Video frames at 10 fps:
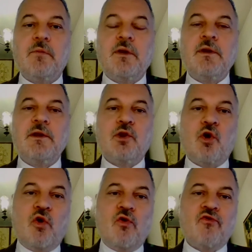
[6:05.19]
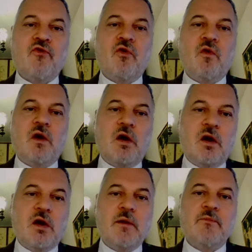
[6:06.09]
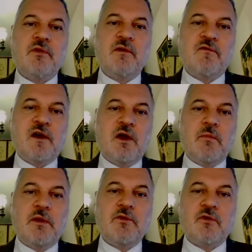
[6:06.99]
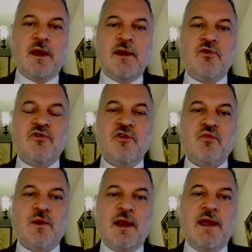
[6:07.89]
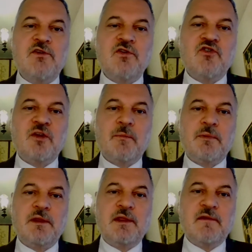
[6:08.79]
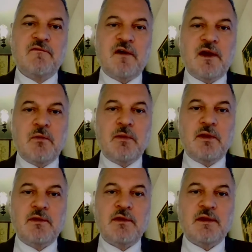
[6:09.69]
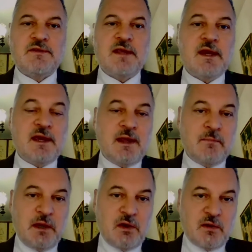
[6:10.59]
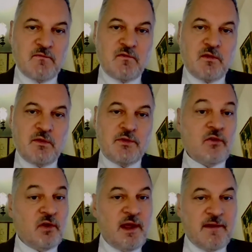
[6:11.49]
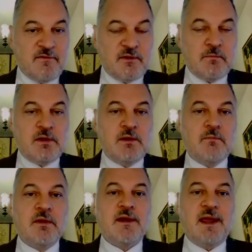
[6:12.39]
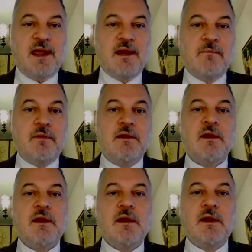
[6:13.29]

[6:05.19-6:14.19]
but it also harms the environment. So energy's relationship to the environment is that it can be harmful. It doesn't have to be, but can be